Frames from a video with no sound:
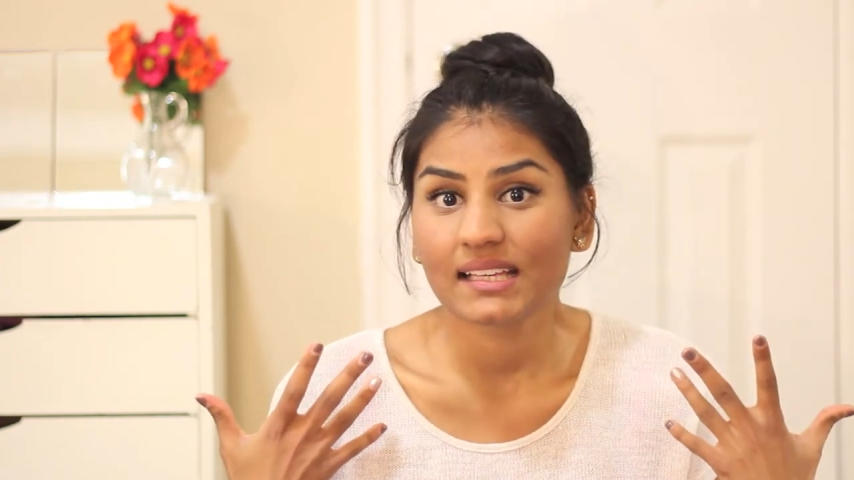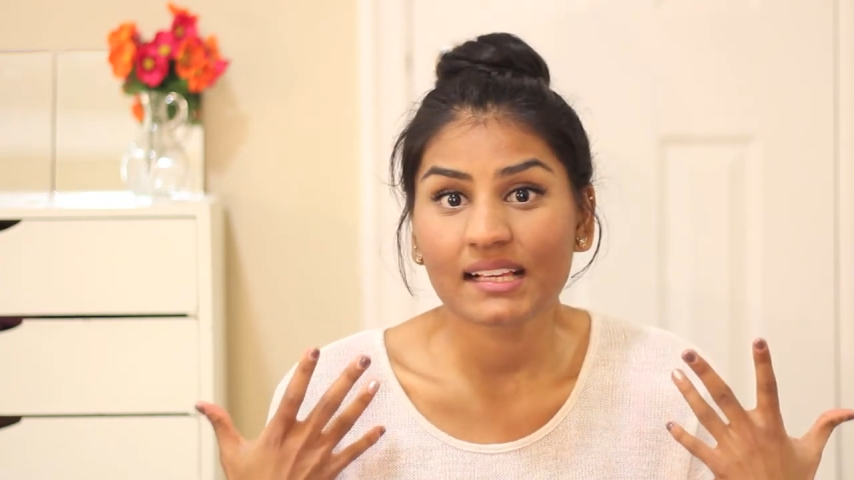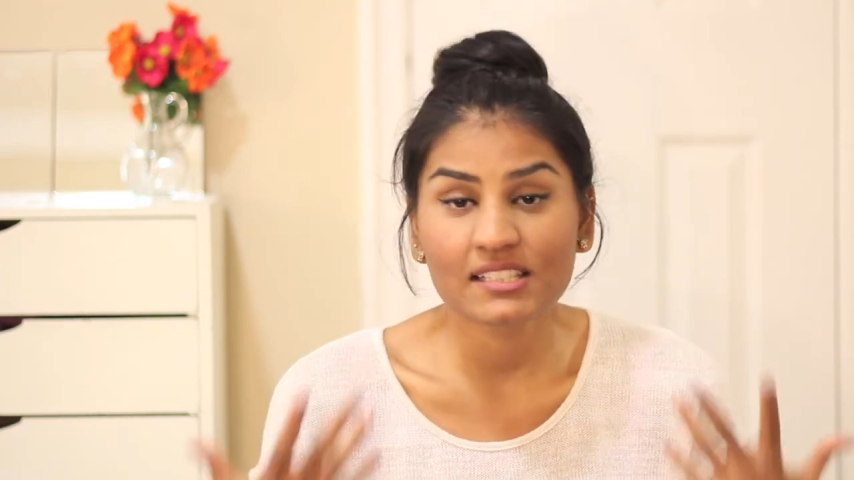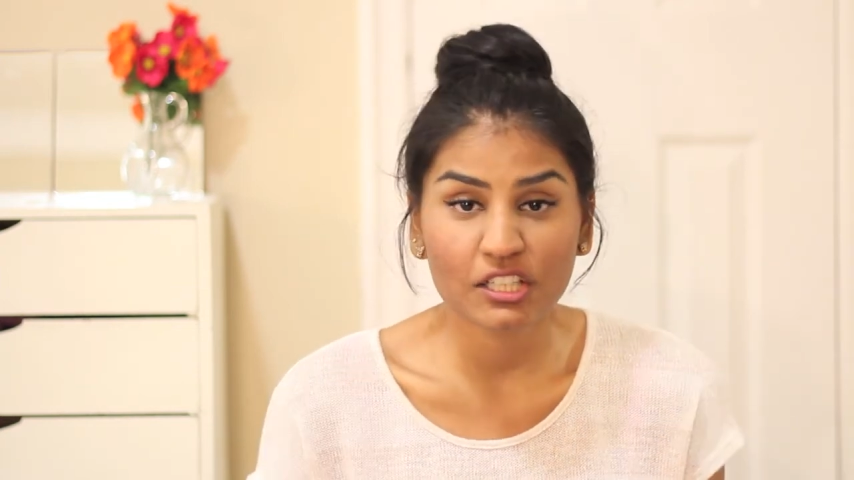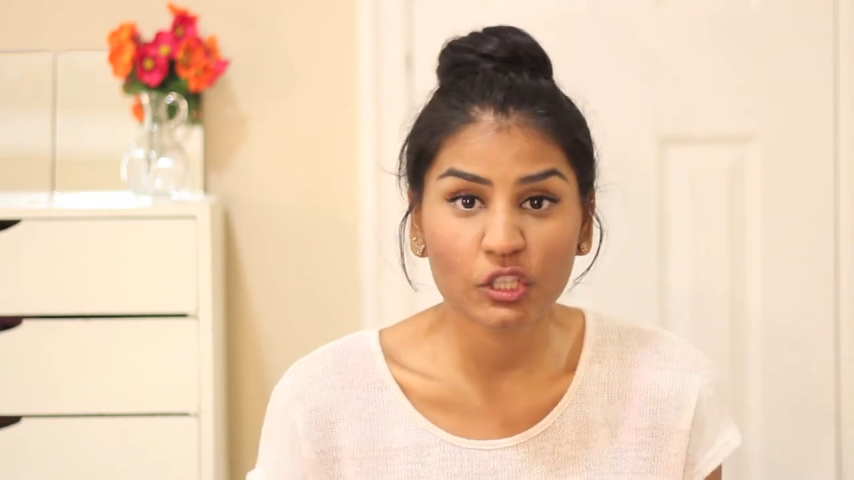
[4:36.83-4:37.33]

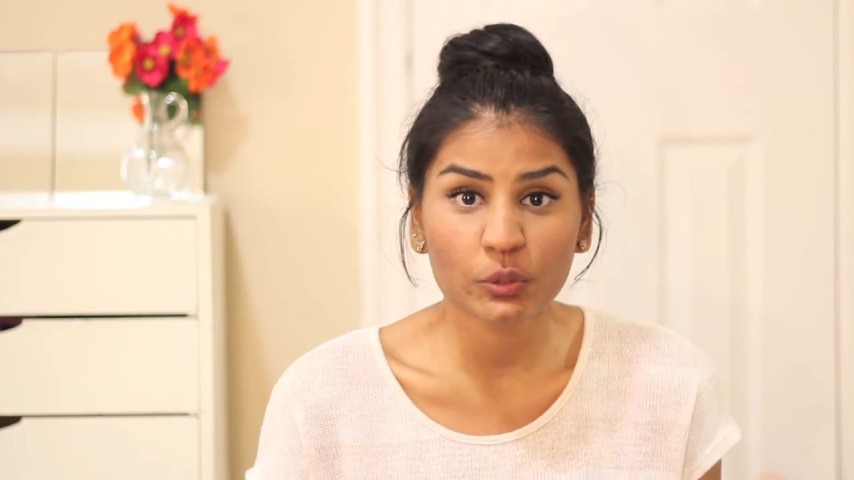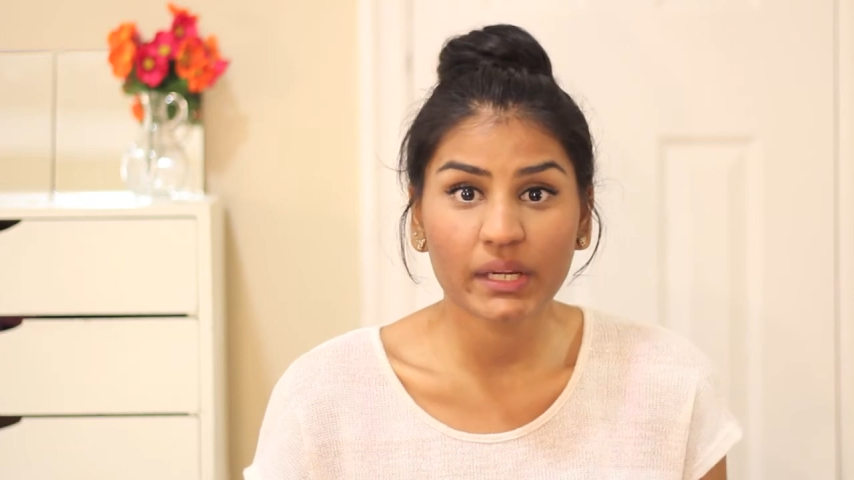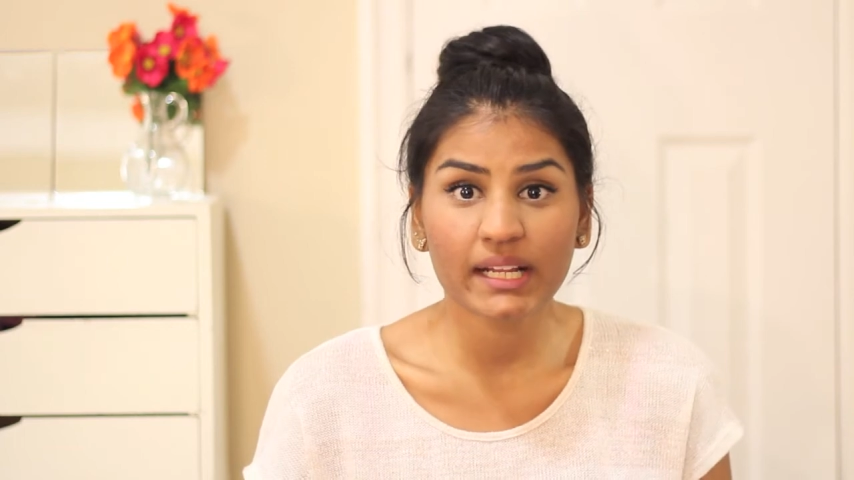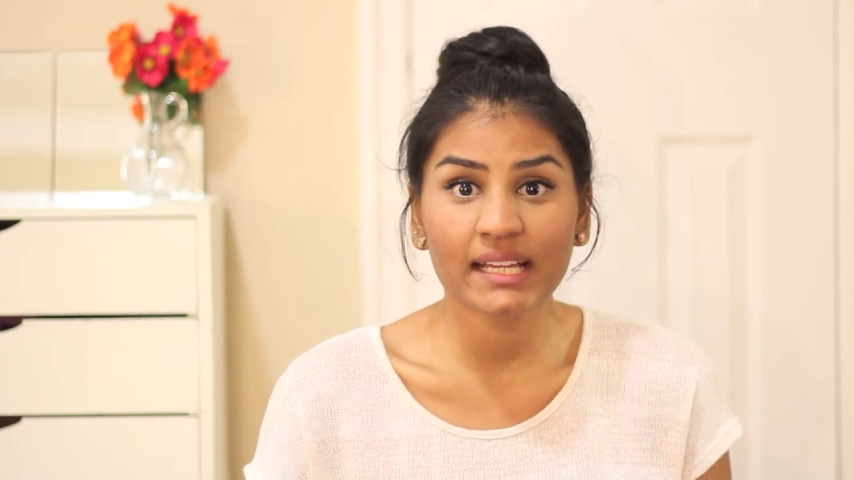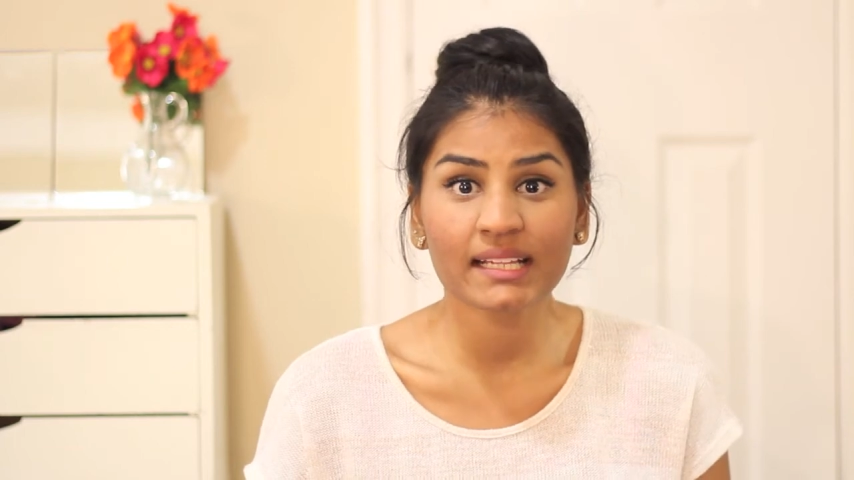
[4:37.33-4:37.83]

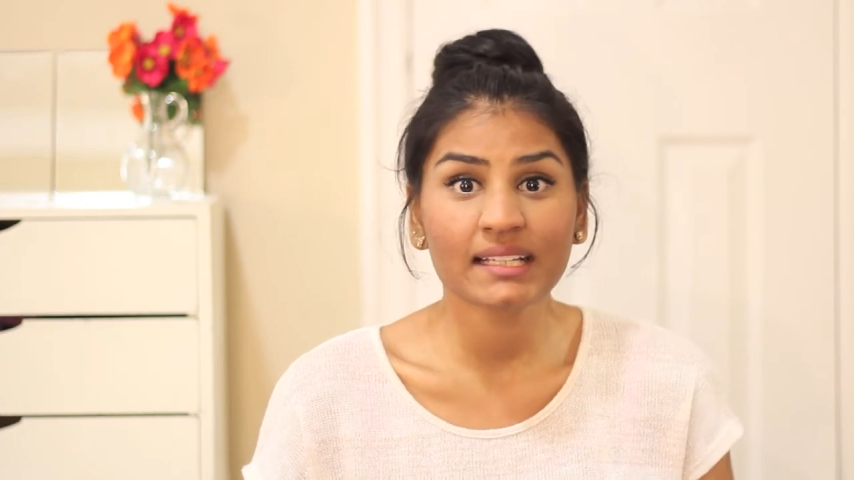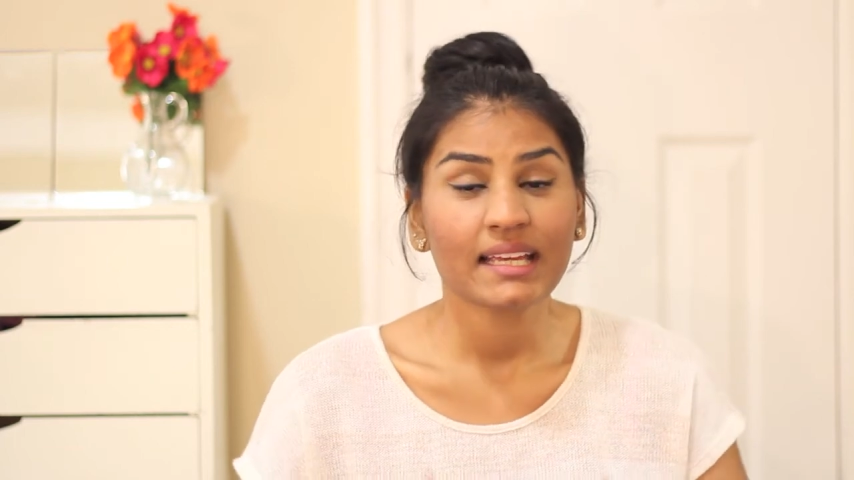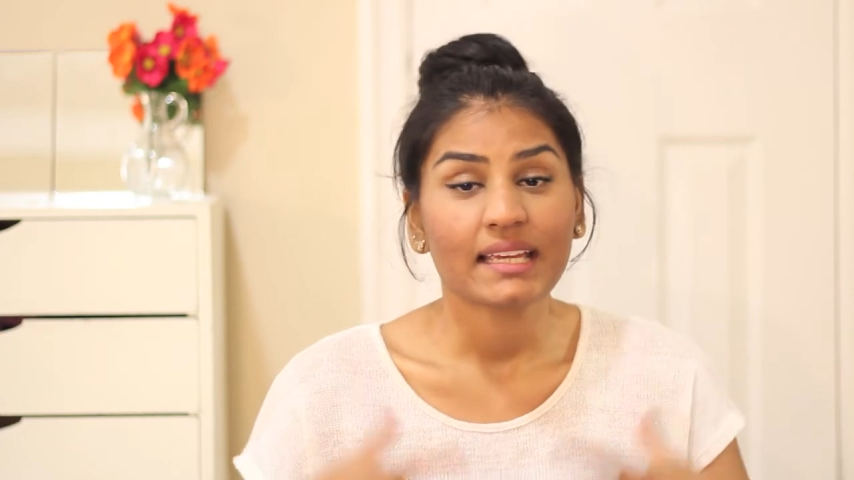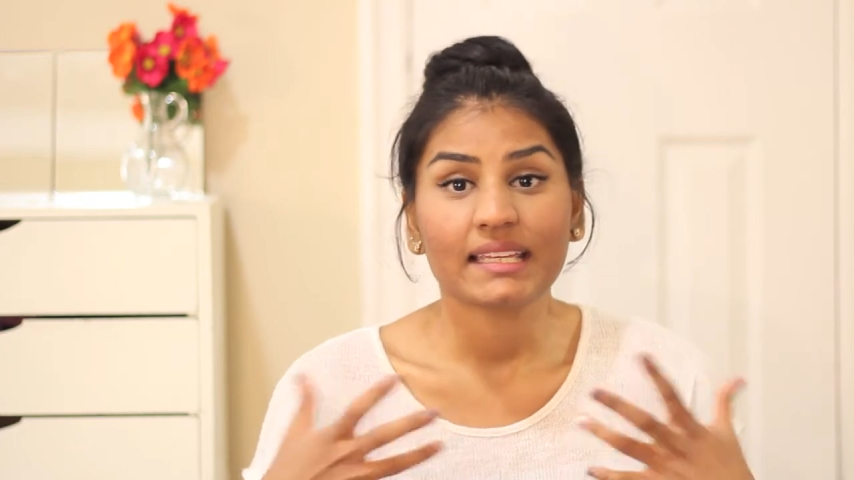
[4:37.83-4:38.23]
exhilarating,